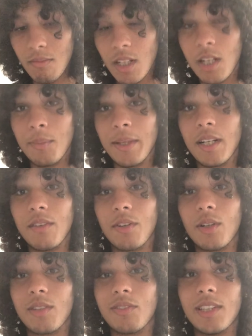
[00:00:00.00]
could be good for
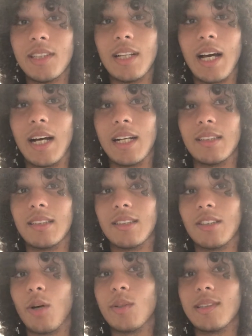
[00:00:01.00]
Watford, and
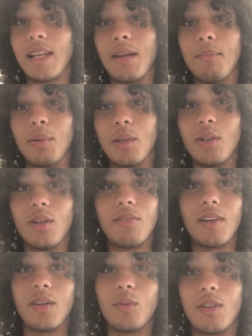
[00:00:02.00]
now he's getting pulled off,
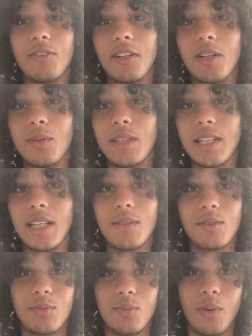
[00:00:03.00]
and Watford are winning
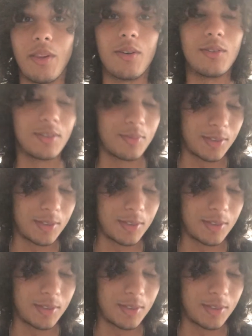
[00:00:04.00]
games without him.